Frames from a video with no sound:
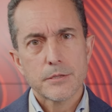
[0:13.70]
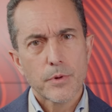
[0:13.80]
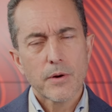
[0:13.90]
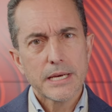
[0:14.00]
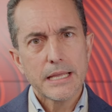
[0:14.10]
is
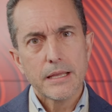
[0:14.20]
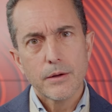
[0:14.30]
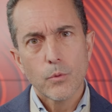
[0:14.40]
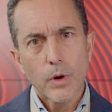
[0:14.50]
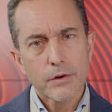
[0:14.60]
probably
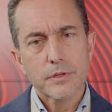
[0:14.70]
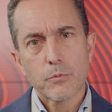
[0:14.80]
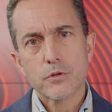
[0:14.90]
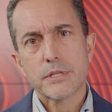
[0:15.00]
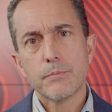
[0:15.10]
one of the
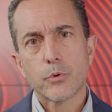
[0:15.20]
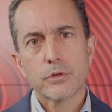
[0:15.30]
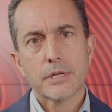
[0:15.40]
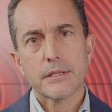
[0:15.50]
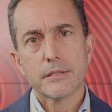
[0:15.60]
most
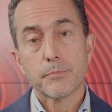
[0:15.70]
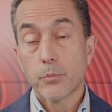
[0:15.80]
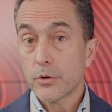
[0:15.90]
important